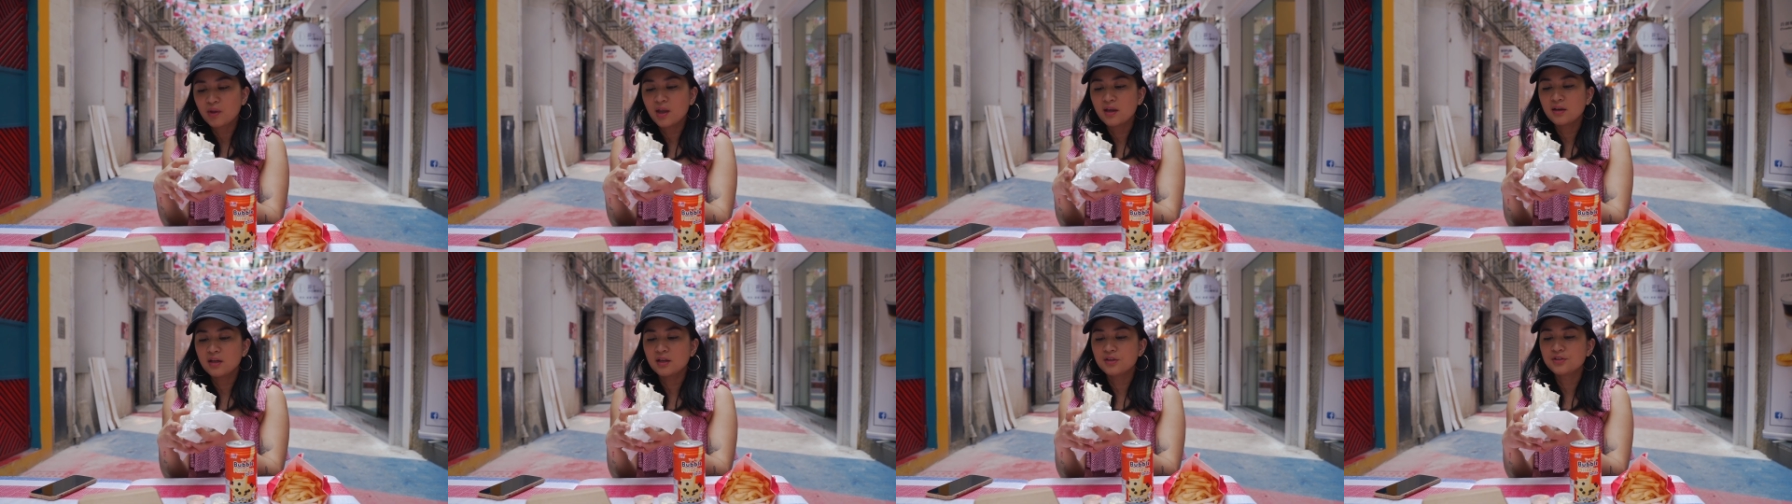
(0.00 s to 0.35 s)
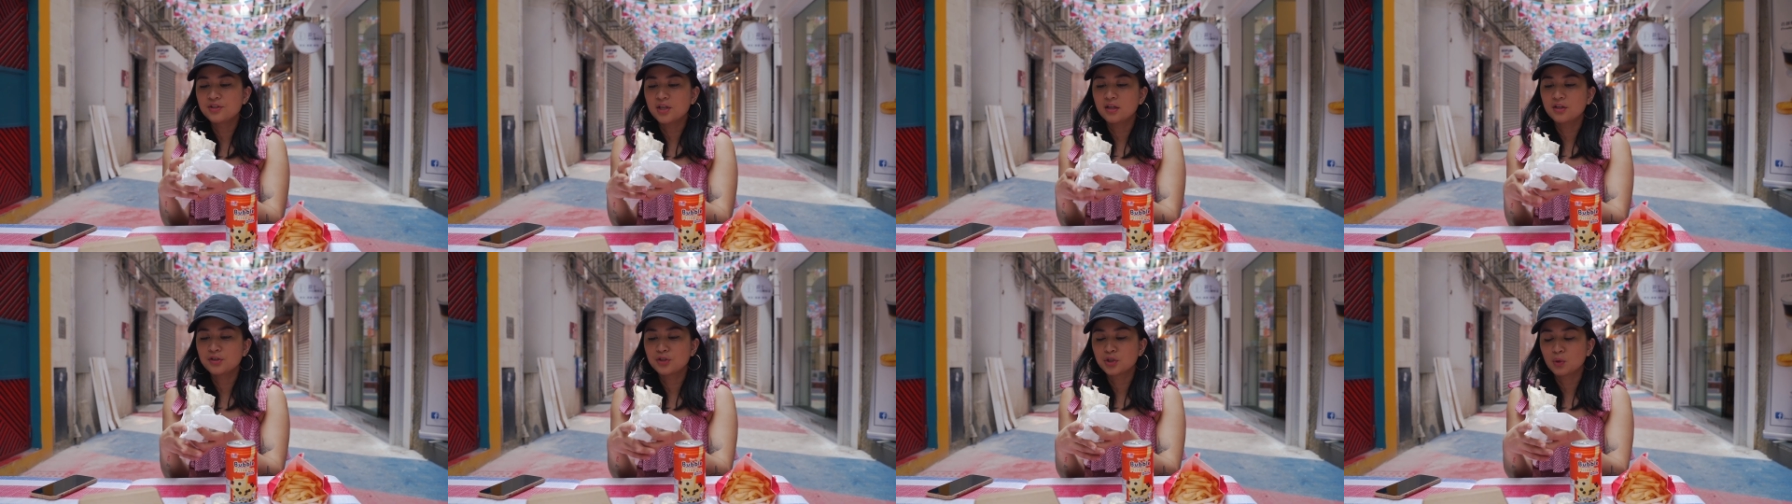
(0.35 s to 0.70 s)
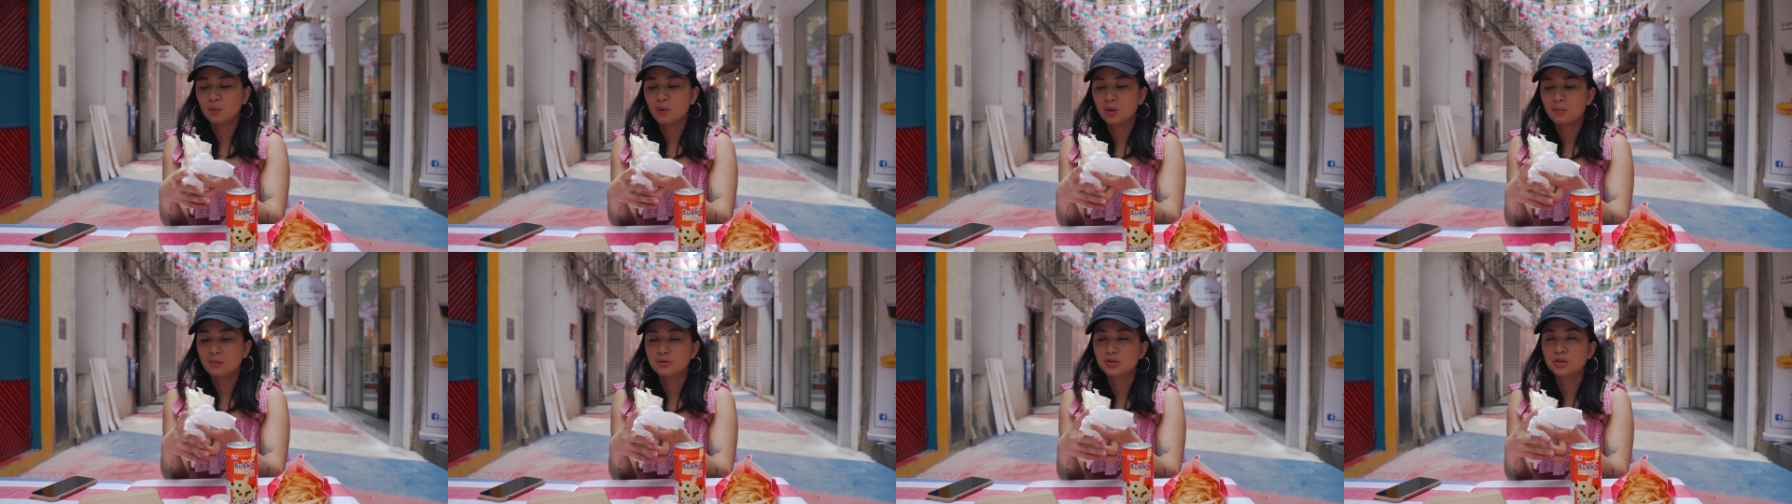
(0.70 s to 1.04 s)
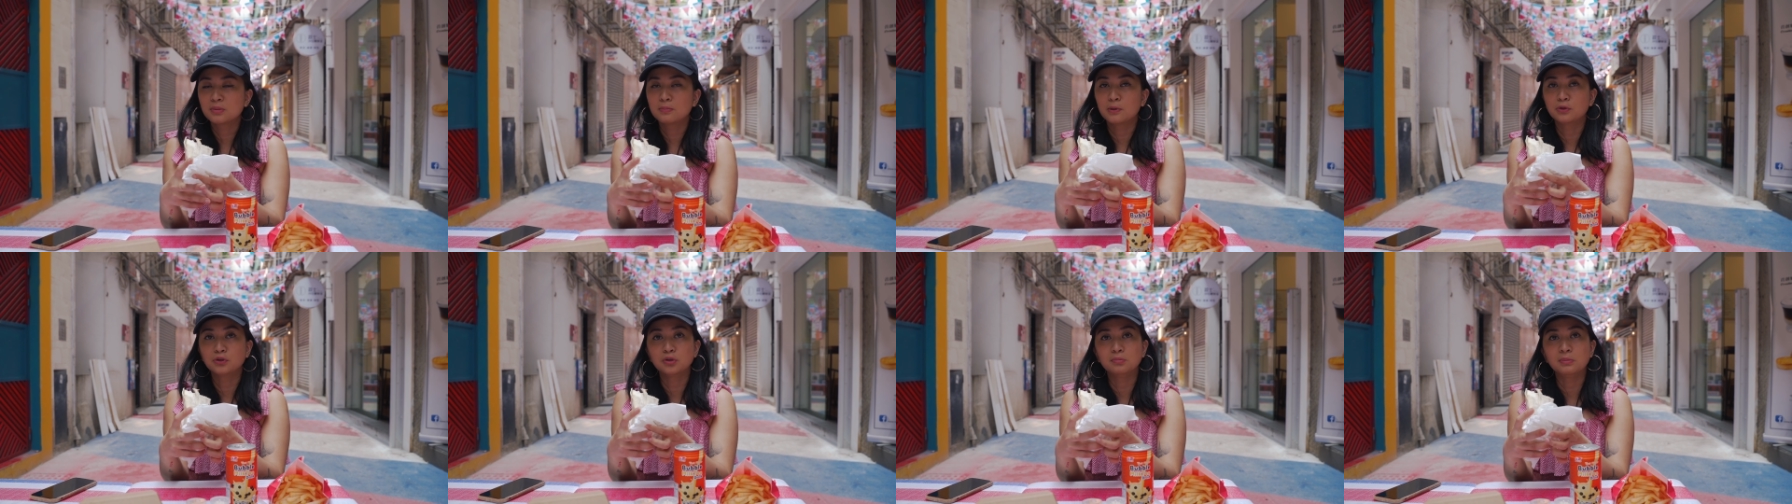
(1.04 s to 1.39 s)
And he said the shawarma is
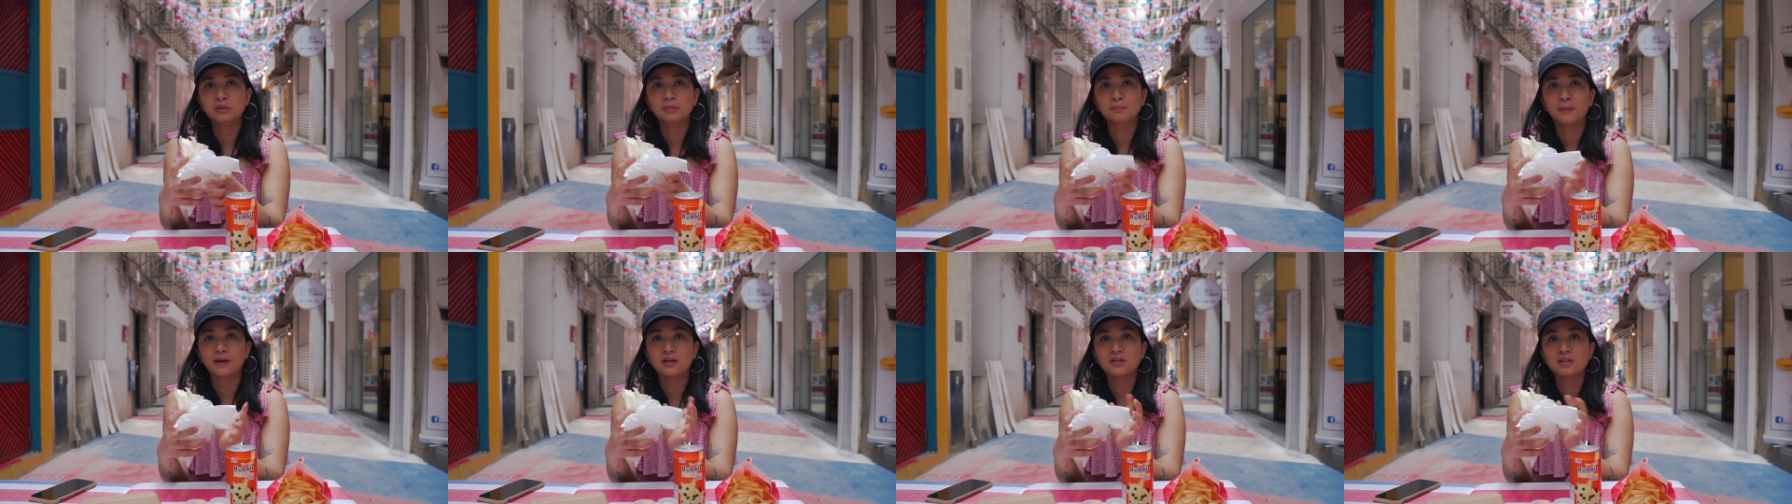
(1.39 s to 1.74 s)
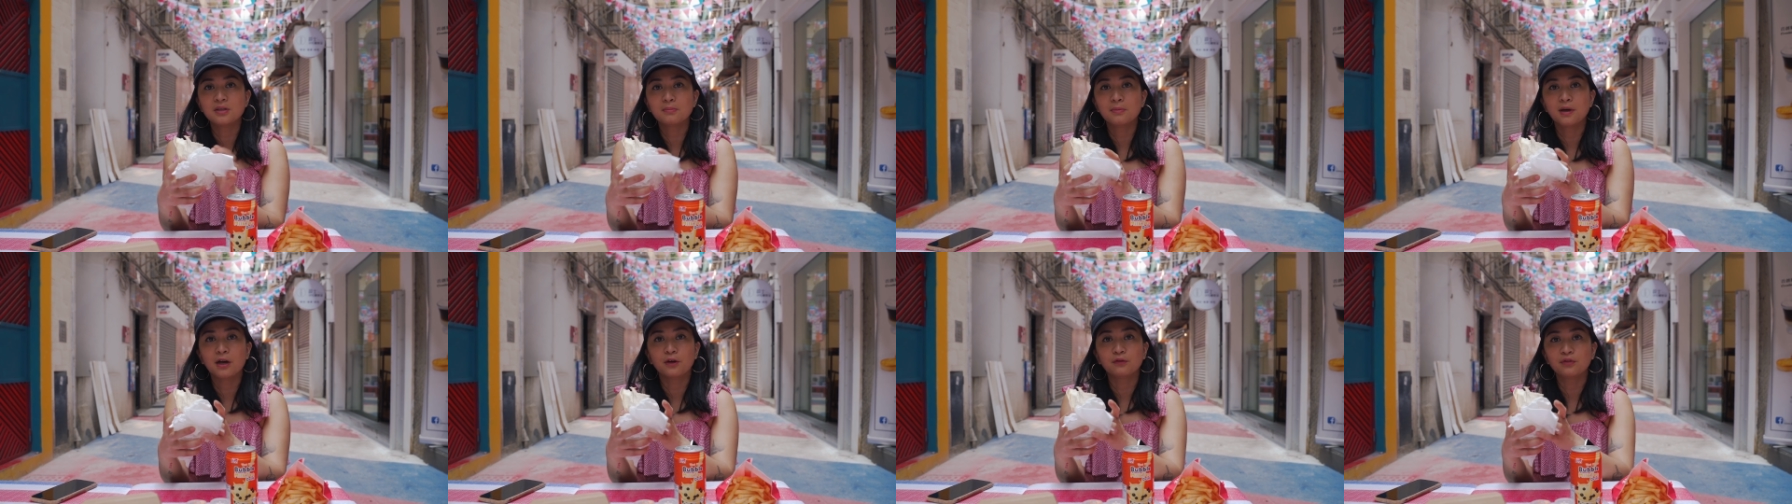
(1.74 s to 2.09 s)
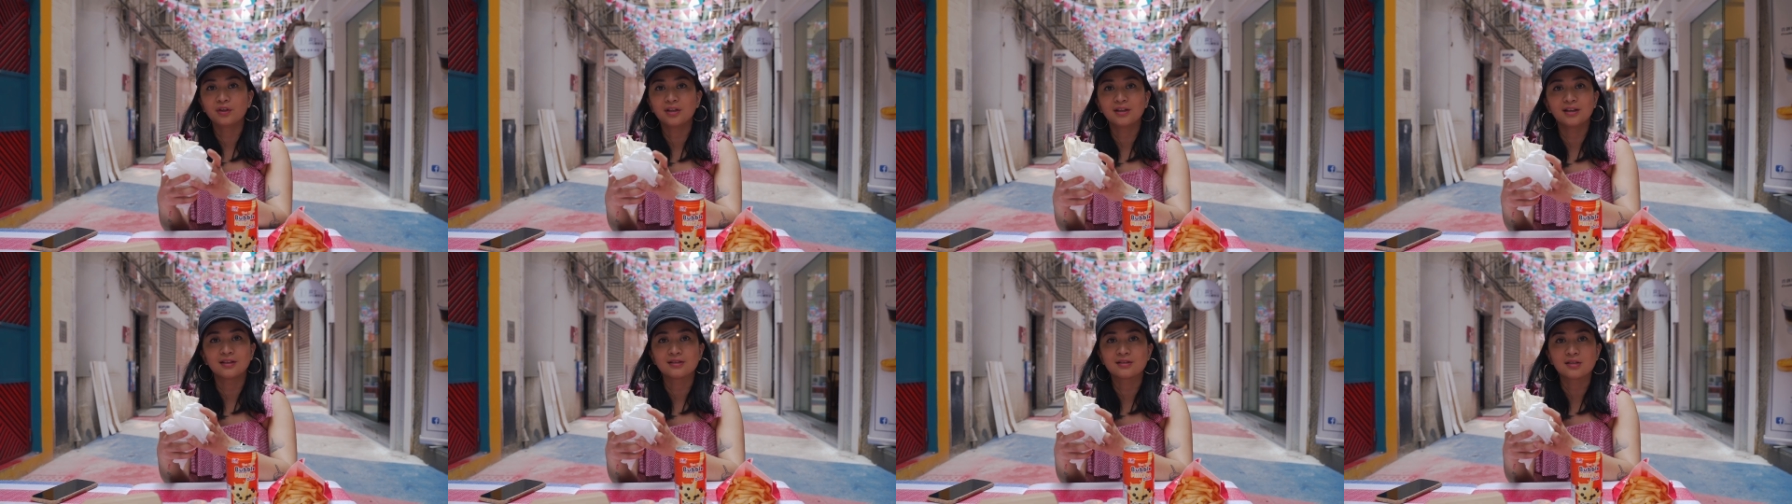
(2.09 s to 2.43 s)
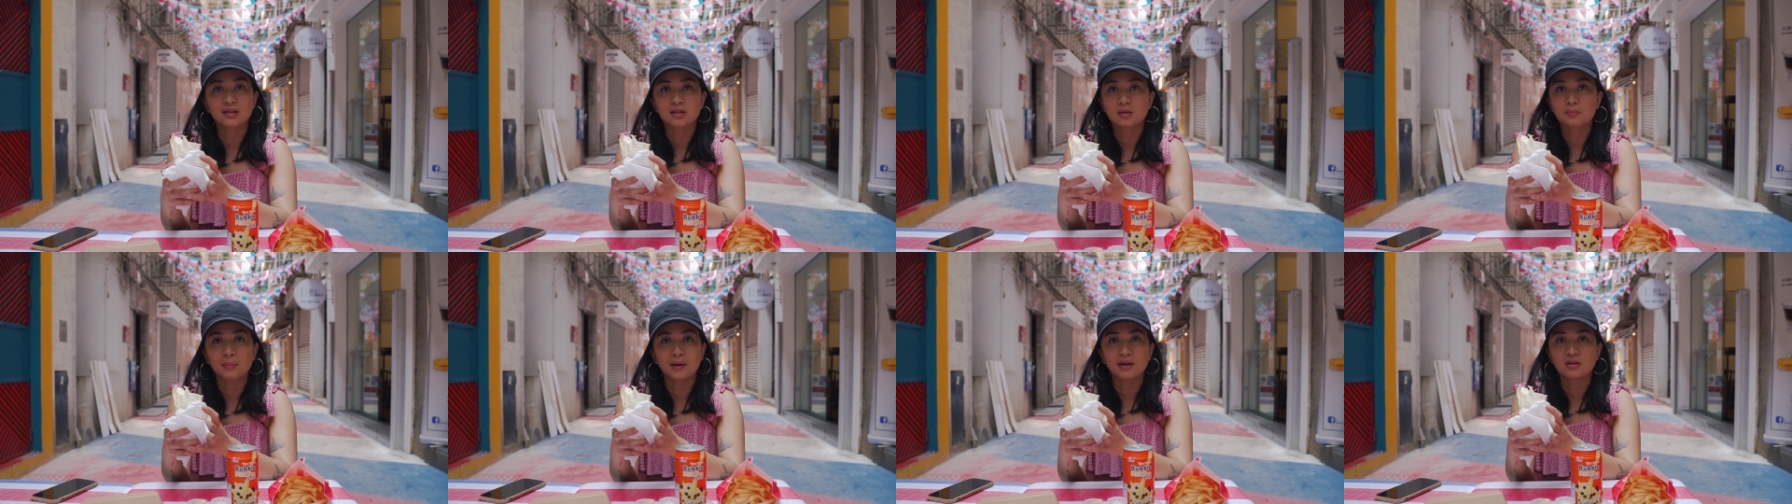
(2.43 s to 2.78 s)
supposed to be spicy, but I don't think it
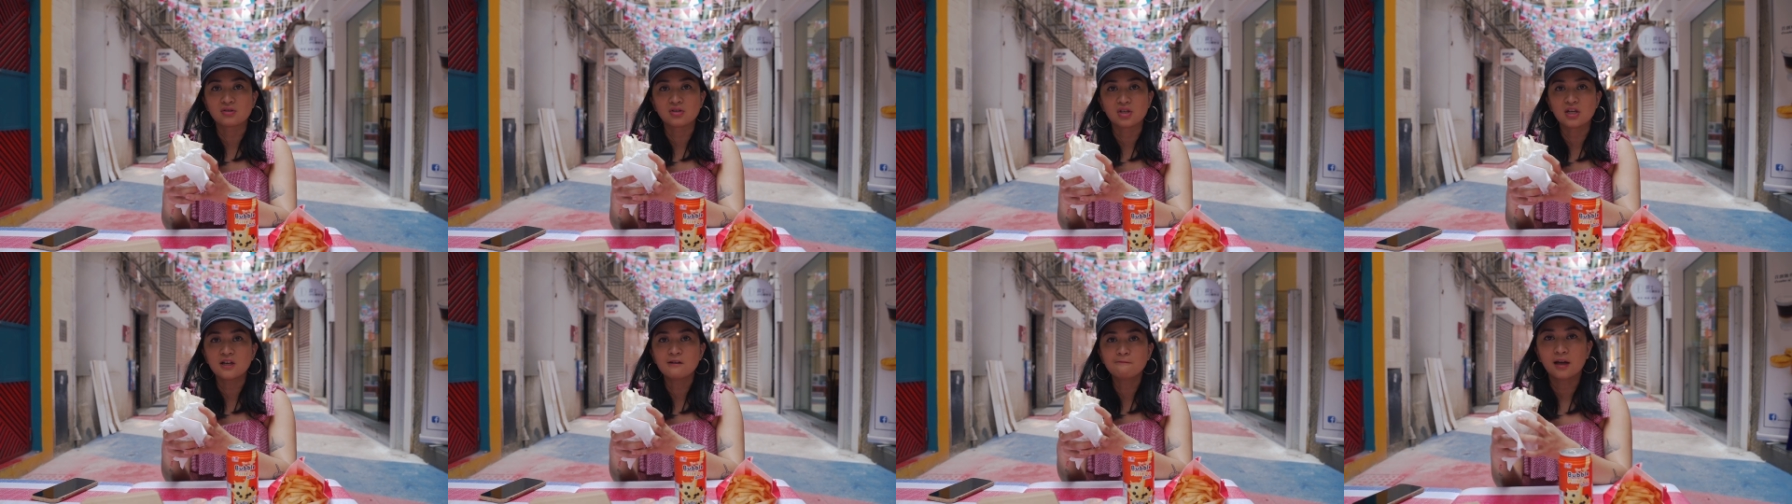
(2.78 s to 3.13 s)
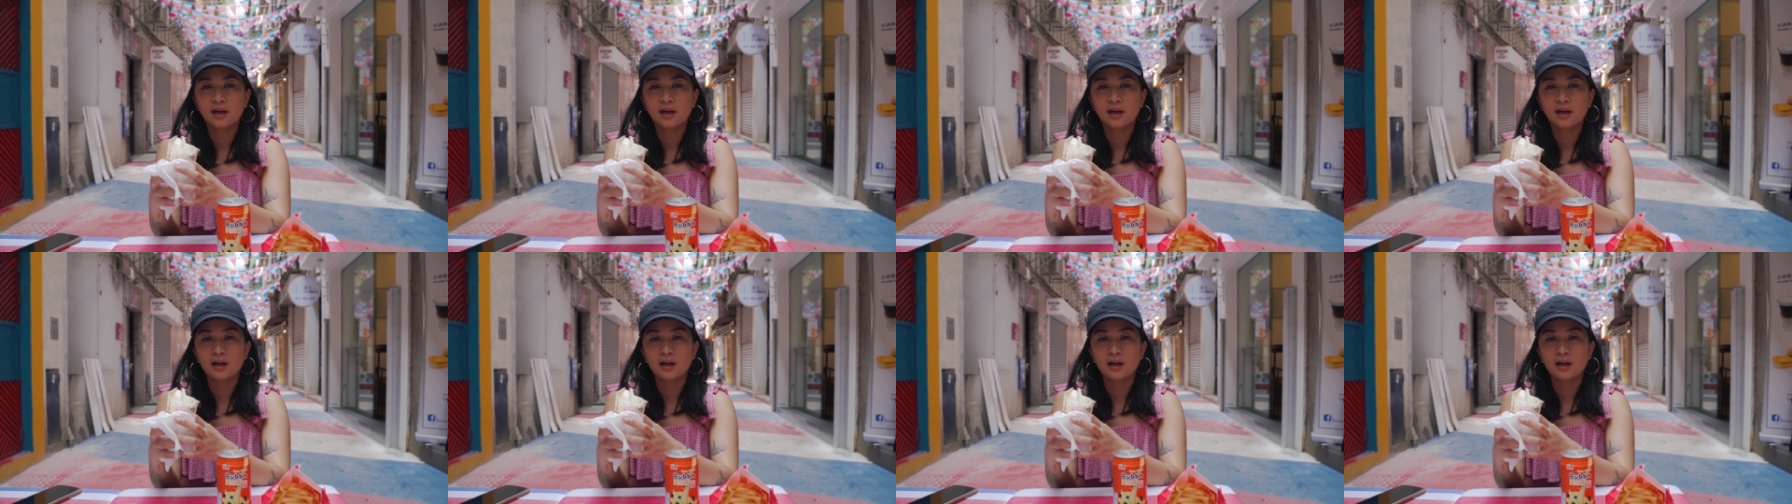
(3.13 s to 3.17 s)
said spicy.